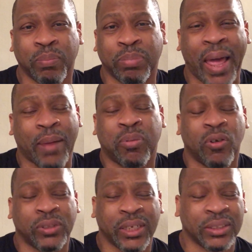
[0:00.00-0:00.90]
Black
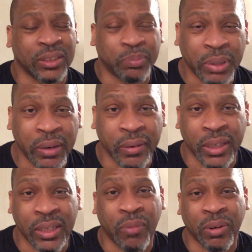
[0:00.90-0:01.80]
protesters,
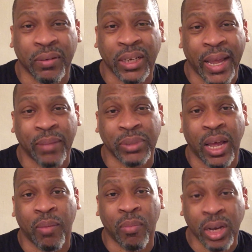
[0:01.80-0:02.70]
period. They would have clamped
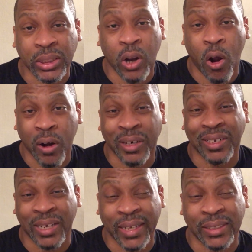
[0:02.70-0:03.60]
down much harder
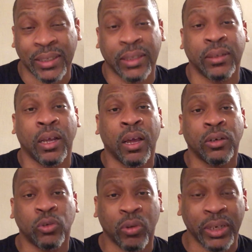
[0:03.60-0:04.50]
than they did
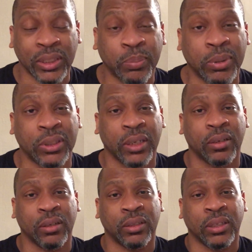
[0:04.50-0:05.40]
during this
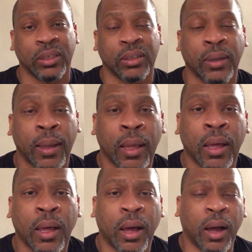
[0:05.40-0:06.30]
particular
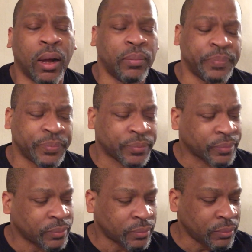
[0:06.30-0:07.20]
thing.
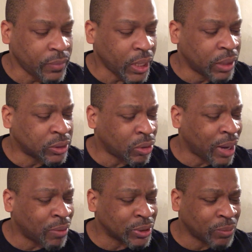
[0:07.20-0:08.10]
So
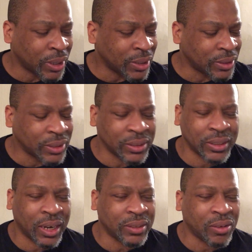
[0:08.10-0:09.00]
that was one of the things
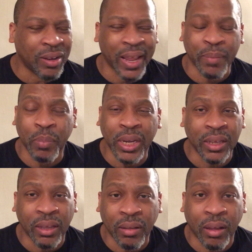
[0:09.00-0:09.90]
that I thought, like
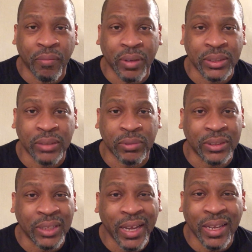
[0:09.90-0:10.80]
many of us were
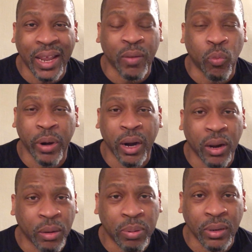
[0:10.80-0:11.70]
saying, like, where are
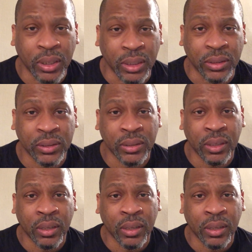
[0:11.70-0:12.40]
the police?